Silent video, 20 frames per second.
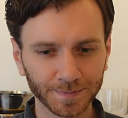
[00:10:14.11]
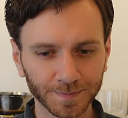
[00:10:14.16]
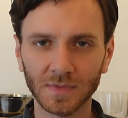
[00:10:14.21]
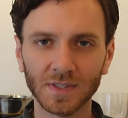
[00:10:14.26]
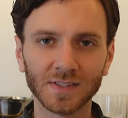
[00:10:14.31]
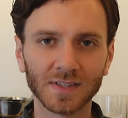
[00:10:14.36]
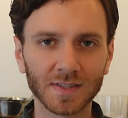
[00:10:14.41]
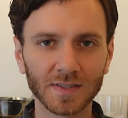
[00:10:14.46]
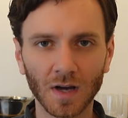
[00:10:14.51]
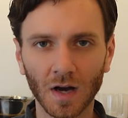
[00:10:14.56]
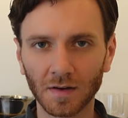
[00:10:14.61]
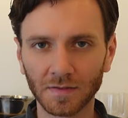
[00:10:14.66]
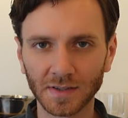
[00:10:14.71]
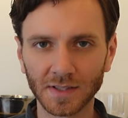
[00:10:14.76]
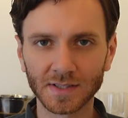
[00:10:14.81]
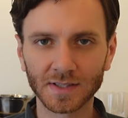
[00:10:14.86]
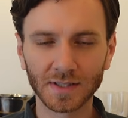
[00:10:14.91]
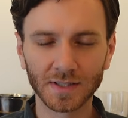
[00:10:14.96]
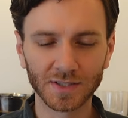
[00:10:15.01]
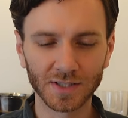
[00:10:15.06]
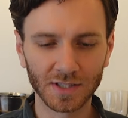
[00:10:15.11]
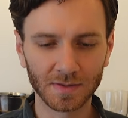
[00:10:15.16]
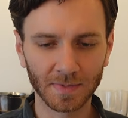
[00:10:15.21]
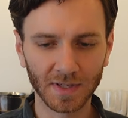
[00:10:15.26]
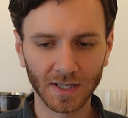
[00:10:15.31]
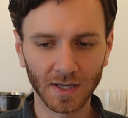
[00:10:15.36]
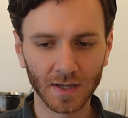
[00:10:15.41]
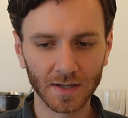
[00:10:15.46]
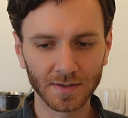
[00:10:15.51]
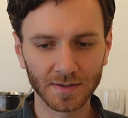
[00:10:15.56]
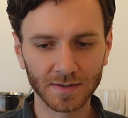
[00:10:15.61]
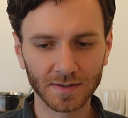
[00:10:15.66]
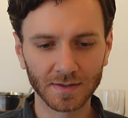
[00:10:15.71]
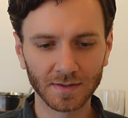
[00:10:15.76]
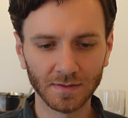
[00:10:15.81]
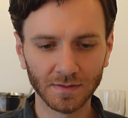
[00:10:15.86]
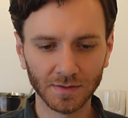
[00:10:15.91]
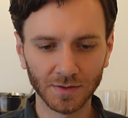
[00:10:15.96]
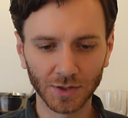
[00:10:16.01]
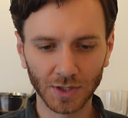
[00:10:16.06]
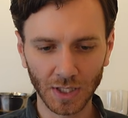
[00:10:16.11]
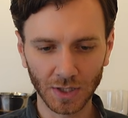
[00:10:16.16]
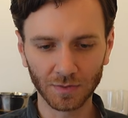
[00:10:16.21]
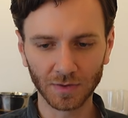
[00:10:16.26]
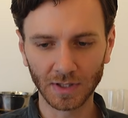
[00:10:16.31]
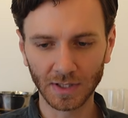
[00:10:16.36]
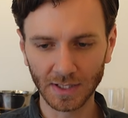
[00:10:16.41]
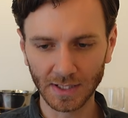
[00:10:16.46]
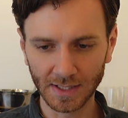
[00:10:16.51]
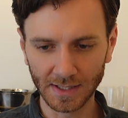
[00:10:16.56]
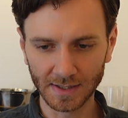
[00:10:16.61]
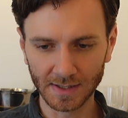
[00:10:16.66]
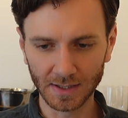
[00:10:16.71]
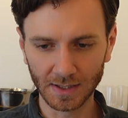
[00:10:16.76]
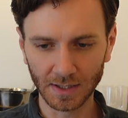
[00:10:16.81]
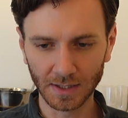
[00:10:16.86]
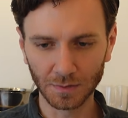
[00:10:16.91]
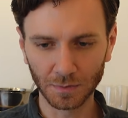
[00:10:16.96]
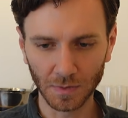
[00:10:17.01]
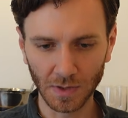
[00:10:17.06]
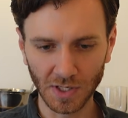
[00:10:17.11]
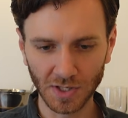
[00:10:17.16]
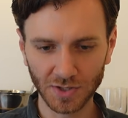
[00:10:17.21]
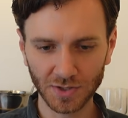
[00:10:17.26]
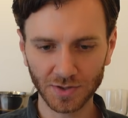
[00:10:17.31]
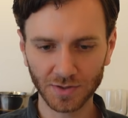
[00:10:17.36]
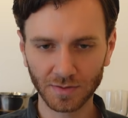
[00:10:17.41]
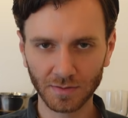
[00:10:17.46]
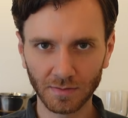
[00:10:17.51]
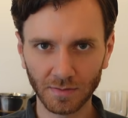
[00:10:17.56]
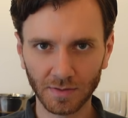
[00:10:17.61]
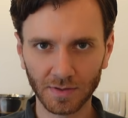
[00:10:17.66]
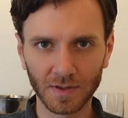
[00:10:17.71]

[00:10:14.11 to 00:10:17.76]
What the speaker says: This is obviously just because you can really easily reach